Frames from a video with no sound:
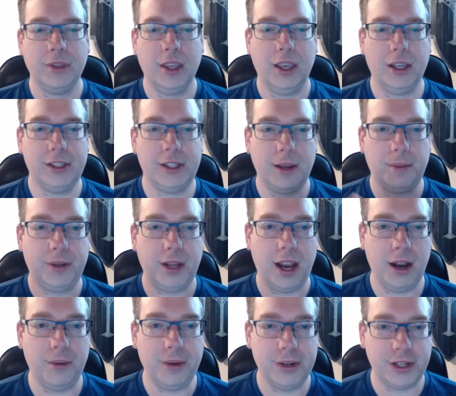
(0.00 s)
Except,
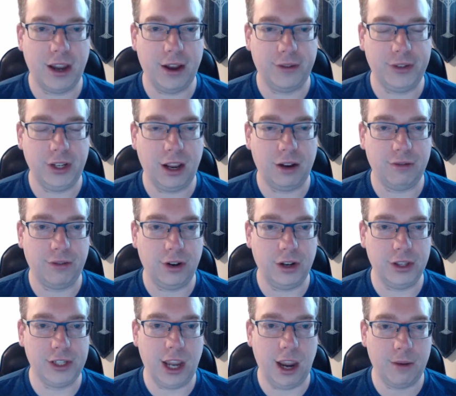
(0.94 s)
anyways, I have to get in front
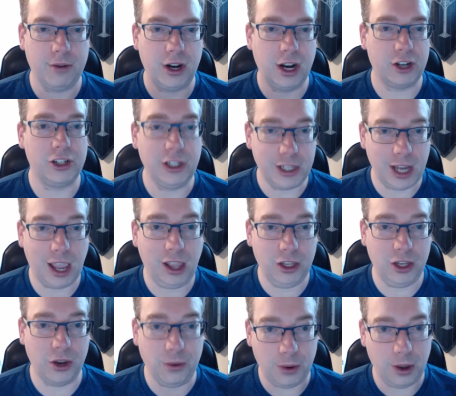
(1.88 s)
of this camera and actually tell
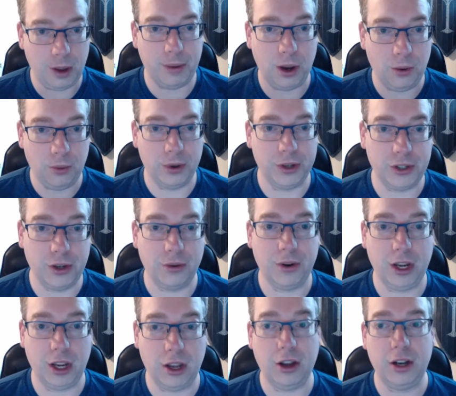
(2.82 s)
you about what's
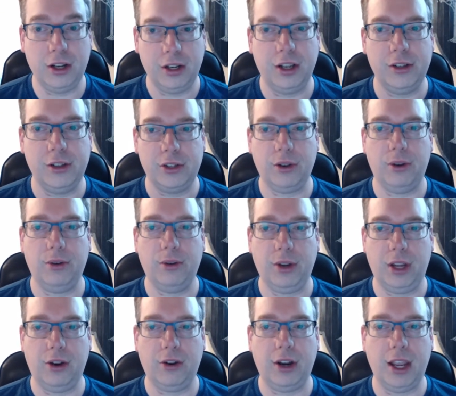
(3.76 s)
going on. And so
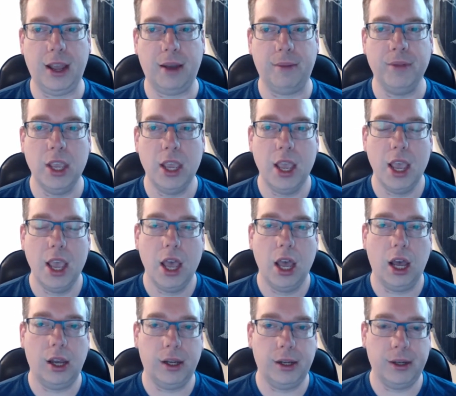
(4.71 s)
here I
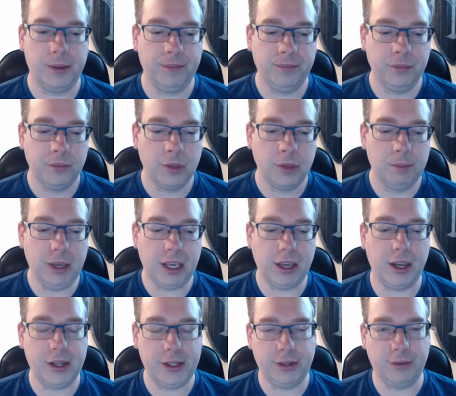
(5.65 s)
am.
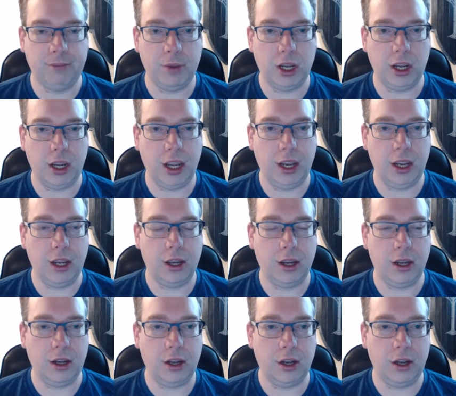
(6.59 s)
Because of
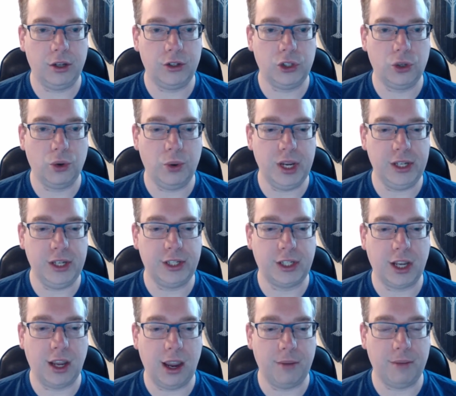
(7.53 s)
my squeezed
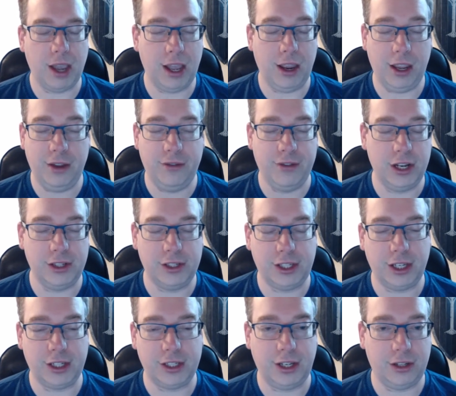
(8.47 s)
time, even in
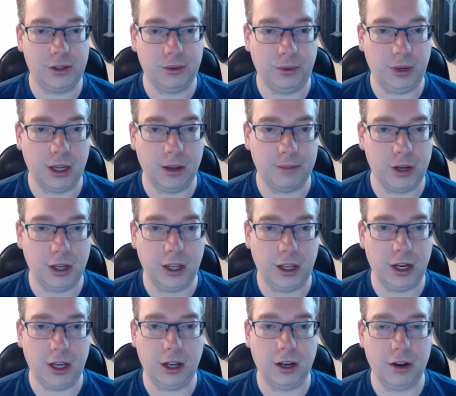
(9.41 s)
6 days a week, I'm not
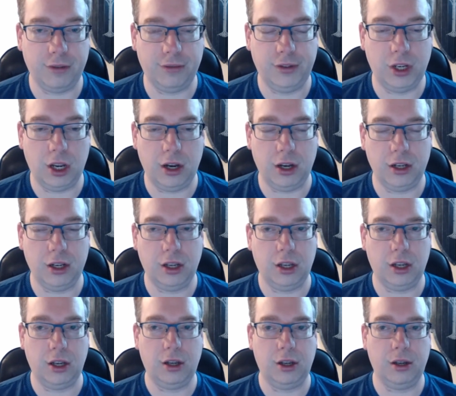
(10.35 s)
getting enough
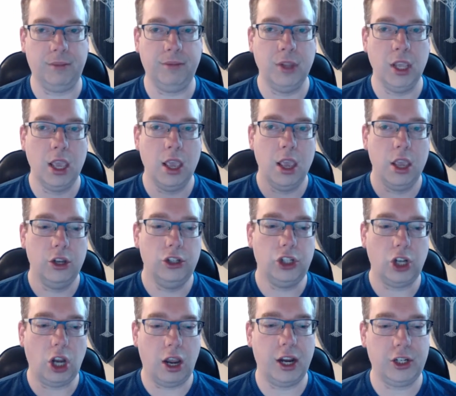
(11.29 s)
done.
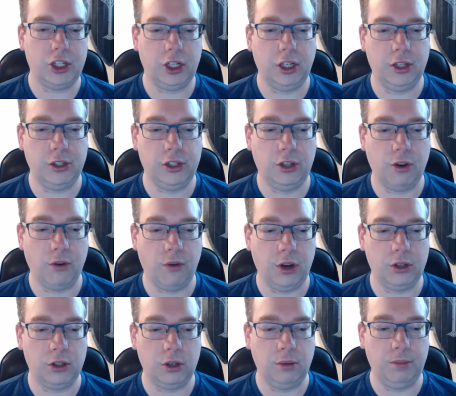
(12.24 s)
Josh is
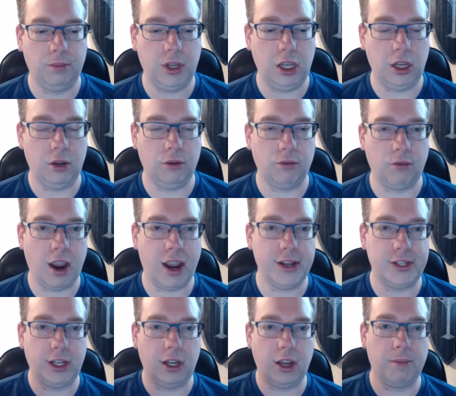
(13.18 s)
going to be
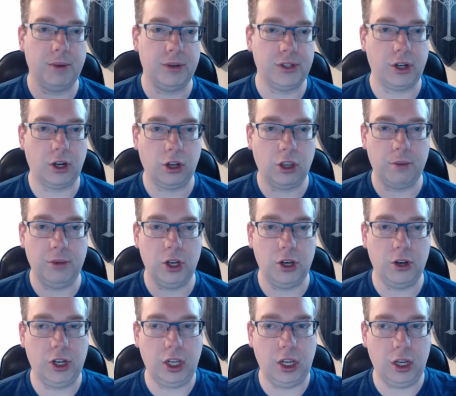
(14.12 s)
rising up as our
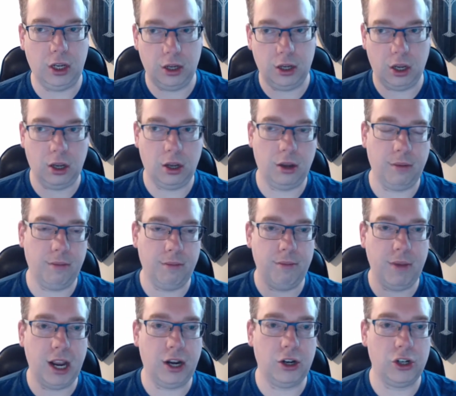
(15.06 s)
community
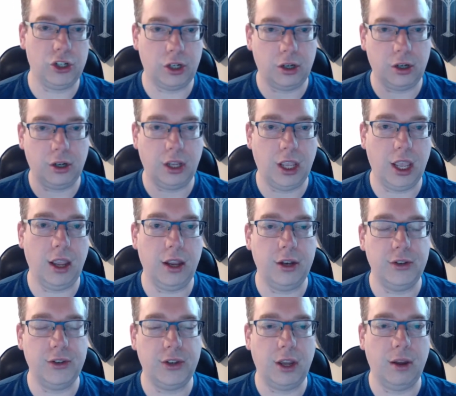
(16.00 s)
manager.
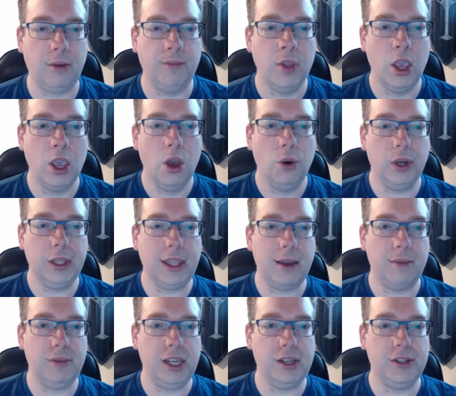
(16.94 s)
And what
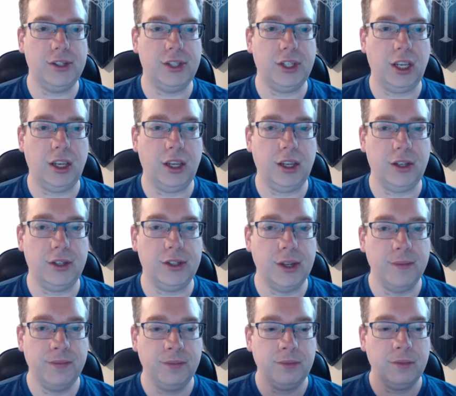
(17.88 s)
that means
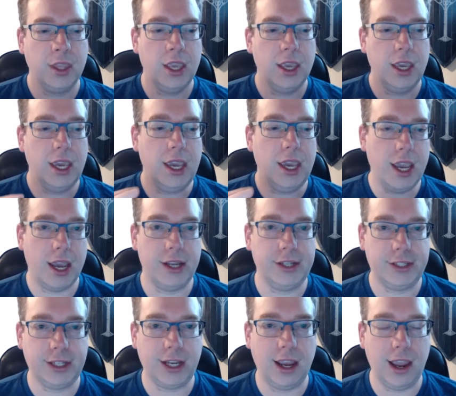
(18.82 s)
is he
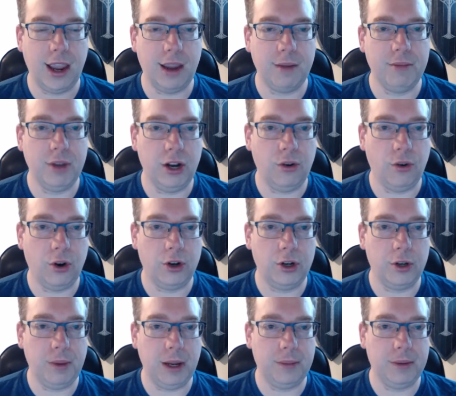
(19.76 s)
has time in order
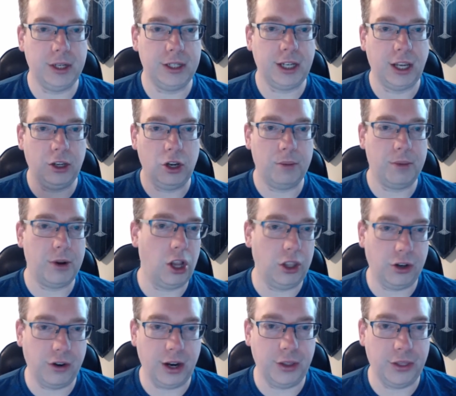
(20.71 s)
to be able to tell you about all
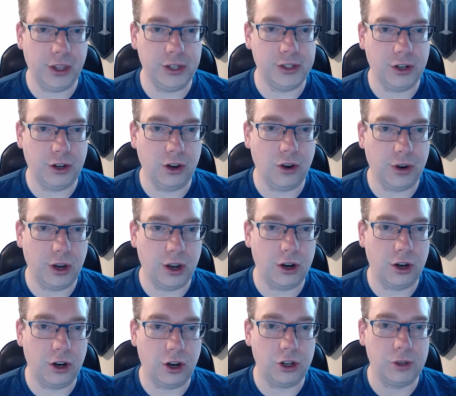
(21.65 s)
the great things that are going on
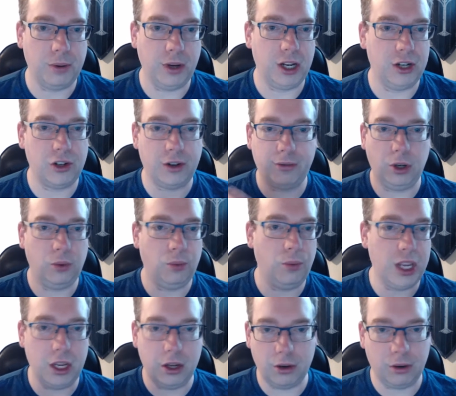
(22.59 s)
in Archmage every
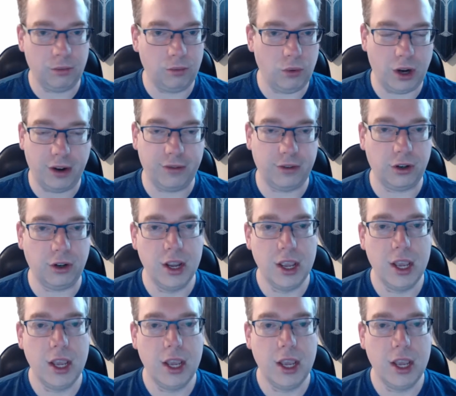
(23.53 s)
week or whatever.